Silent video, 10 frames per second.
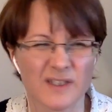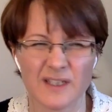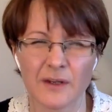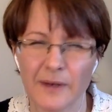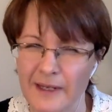because I
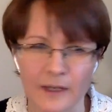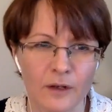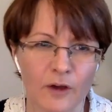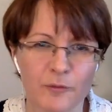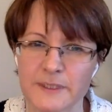don't eat a
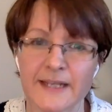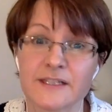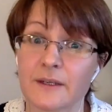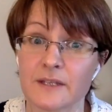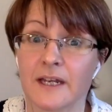lot of
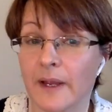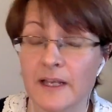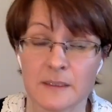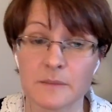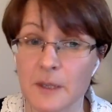potatoes anyway,
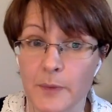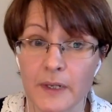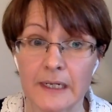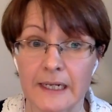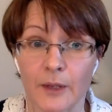because I'm
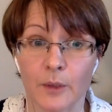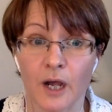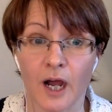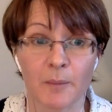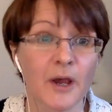typically low
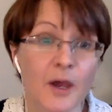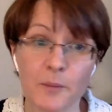carb.